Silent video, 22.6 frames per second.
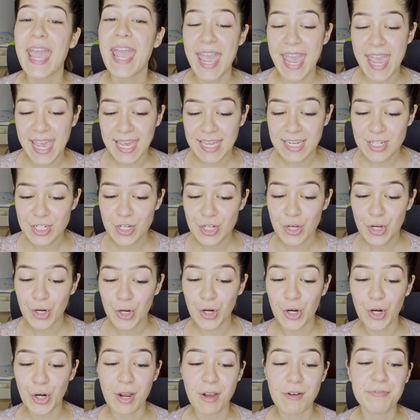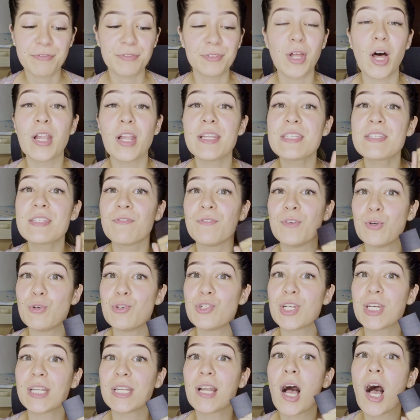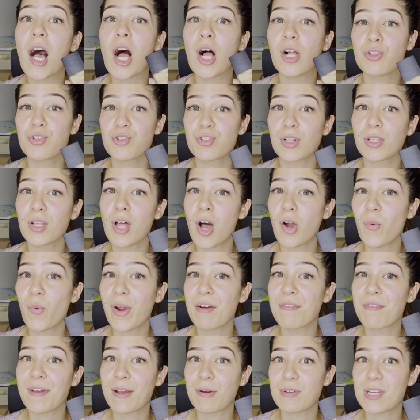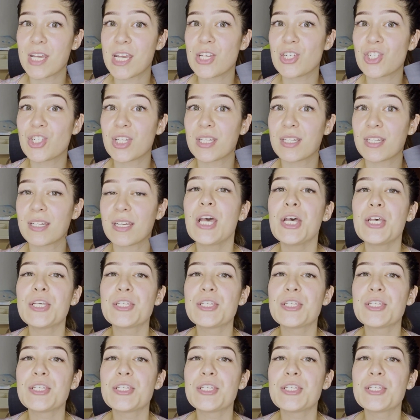and her Flawless Fusion Ultra Longwear Foundation.